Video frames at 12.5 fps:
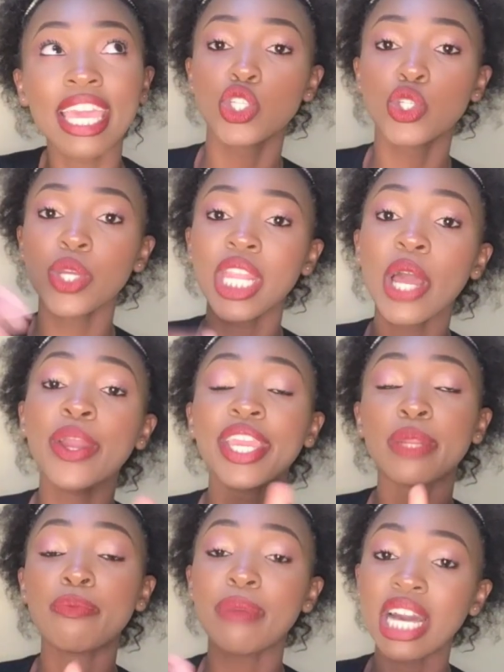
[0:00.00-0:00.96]
So now
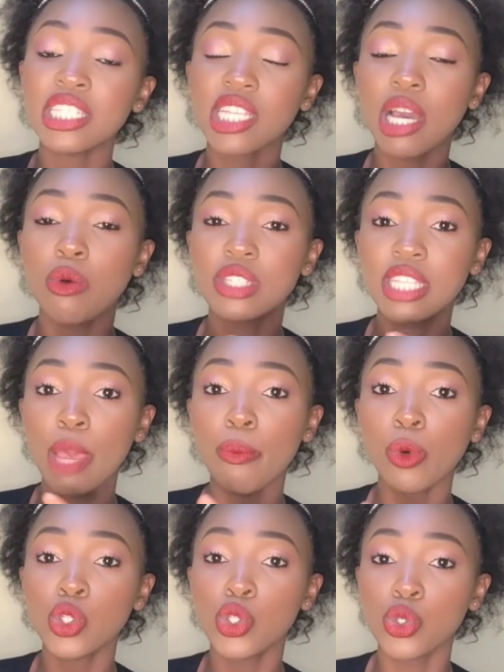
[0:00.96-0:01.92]
in March, I was
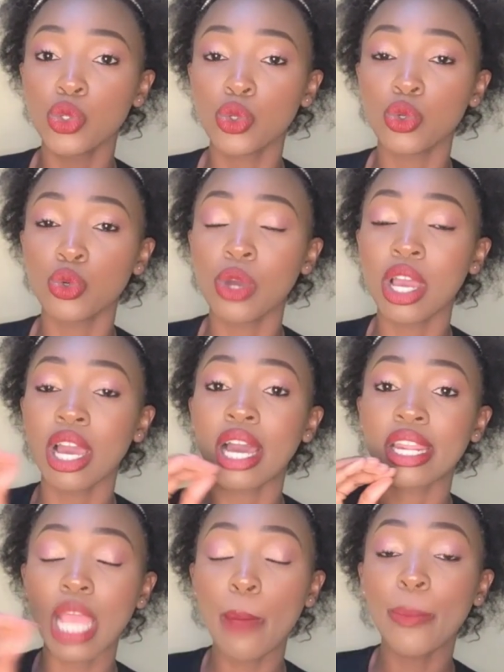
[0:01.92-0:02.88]
able to
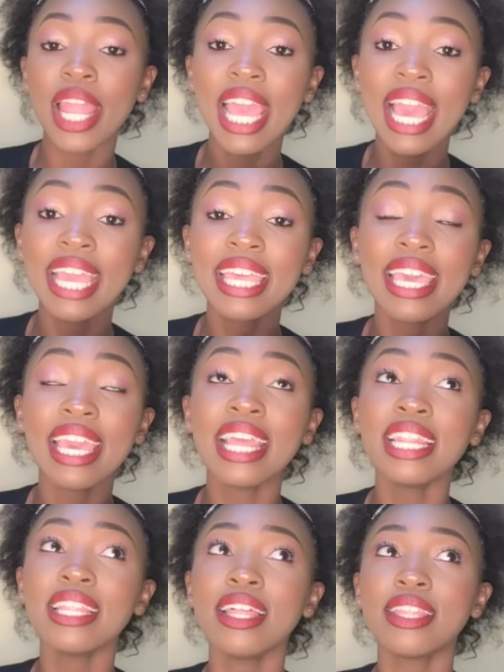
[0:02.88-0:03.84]
reapply again.